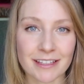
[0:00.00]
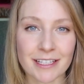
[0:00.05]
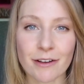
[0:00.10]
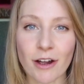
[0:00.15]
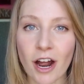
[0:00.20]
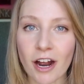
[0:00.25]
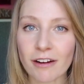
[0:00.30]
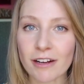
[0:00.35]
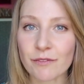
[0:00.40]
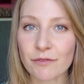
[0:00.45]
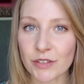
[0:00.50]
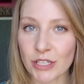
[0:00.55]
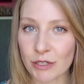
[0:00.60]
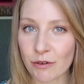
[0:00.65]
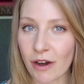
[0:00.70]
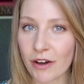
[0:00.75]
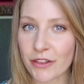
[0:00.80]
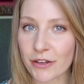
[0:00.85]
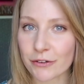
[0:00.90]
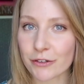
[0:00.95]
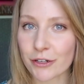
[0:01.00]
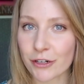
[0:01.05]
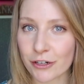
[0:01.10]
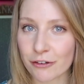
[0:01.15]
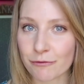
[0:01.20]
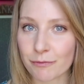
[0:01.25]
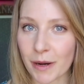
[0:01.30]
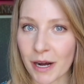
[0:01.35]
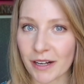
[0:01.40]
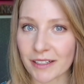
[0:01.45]
there are a few other
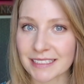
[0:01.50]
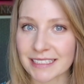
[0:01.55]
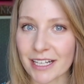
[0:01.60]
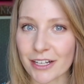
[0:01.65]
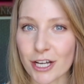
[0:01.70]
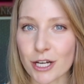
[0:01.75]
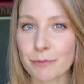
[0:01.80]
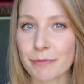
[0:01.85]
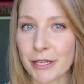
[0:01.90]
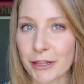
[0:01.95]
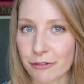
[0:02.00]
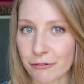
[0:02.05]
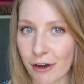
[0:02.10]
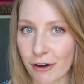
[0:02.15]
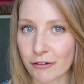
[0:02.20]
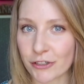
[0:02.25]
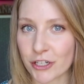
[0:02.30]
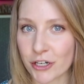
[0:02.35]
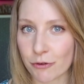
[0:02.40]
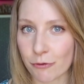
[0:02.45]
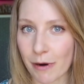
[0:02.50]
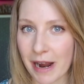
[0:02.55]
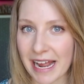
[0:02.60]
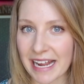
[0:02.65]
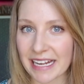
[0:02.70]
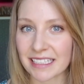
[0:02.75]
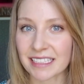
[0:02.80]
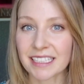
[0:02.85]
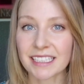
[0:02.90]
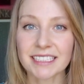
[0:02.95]
curveballs that could be thrown your
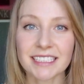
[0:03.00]
way,